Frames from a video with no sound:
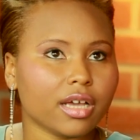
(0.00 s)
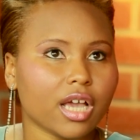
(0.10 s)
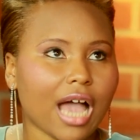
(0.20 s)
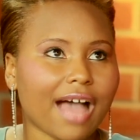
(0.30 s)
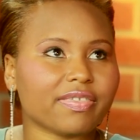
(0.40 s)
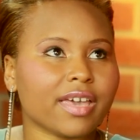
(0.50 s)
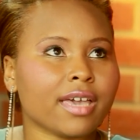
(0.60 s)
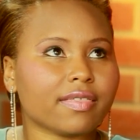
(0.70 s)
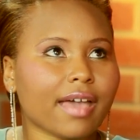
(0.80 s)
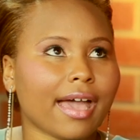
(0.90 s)
I think
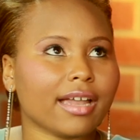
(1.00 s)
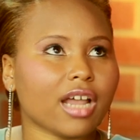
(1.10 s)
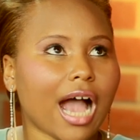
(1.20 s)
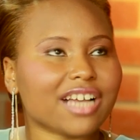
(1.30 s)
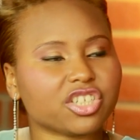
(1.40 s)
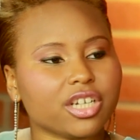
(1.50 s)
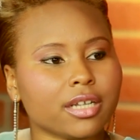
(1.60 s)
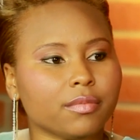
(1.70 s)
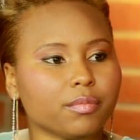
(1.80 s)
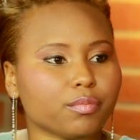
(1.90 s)
that I
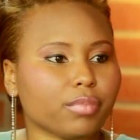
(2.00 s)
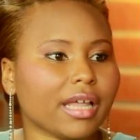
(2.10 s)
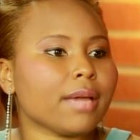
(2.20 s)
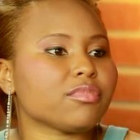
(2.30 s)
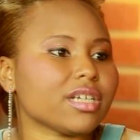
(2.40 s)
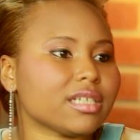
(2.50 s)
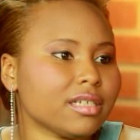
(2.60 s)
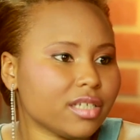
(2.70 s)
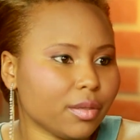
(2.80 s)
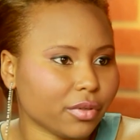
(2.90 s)
shouldn't blame Justin
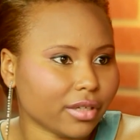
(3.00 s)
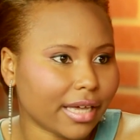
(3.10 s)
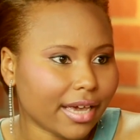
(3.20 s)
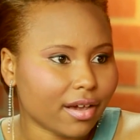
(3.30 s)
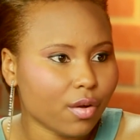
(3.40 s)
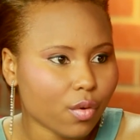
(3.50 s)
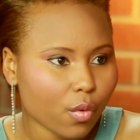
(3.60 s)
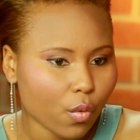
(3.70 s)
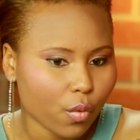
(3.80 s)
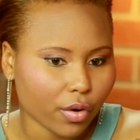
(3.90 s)
Timberlake
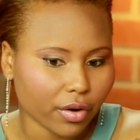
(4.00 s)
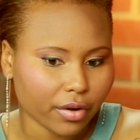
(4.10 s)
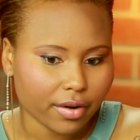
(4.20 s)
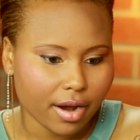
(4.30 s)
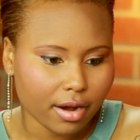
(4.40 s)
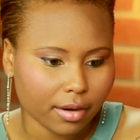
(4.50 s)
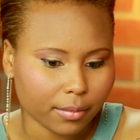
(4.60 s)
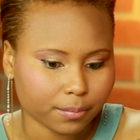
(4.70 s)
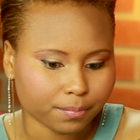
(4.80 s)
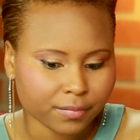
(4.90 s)
or
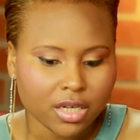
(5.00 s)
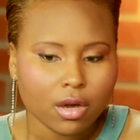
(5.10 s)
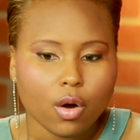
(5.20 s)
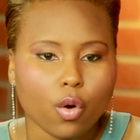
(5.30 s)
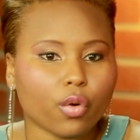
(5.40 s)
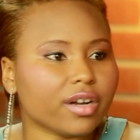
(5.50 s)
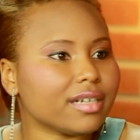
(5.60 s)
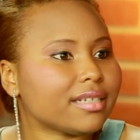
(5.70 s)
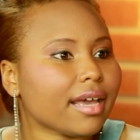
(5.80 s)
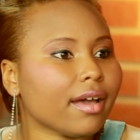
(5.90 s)

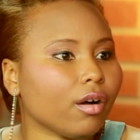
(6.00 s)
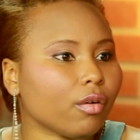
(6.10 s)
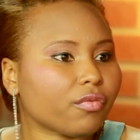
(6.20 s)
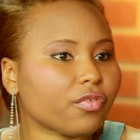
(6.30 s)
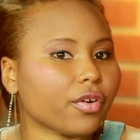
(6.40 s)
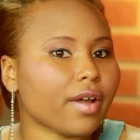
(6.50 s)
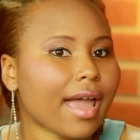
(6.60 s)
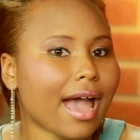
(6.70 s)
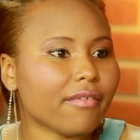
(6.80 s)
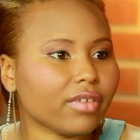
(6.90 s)
Adele for
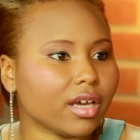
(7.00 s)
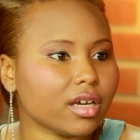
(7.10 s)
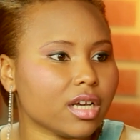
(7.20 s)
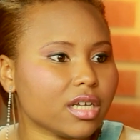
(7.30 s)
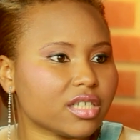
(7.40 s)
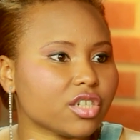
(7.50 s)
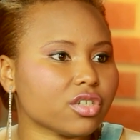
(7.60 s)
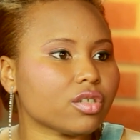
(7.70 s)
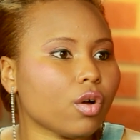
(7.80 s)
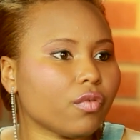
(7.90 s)
having such a
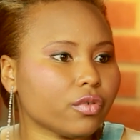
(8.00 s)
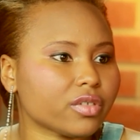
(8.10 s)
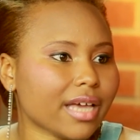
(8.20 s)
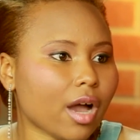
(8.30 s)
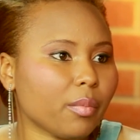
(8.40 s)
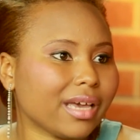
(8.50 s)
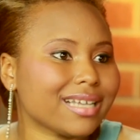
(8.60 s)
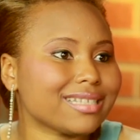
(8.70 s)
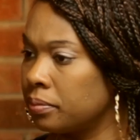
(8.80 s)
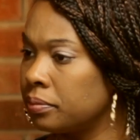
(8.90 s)
soulful sound, because
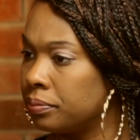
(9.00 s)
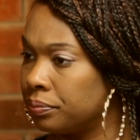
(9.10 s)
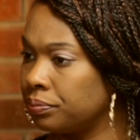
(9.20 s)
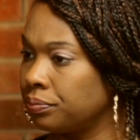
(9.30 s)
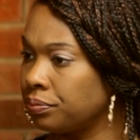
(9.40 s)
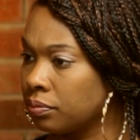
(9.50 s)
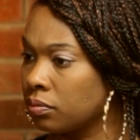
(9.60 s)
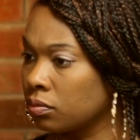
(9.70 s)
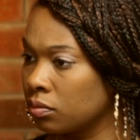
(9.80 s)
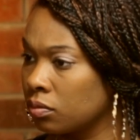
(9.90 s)
was the gift given
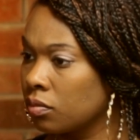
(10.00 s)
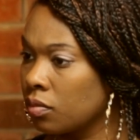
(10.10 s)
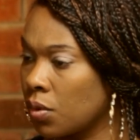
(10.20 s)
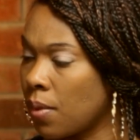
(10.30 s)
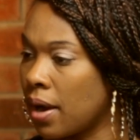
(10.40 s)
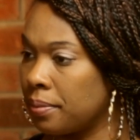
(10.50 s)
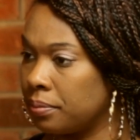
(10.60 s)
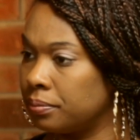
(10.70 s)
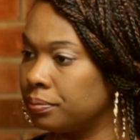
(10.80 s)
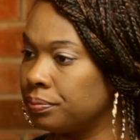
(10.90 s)
to them. If all
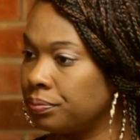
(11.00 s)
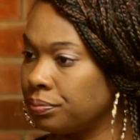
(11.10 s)
of us could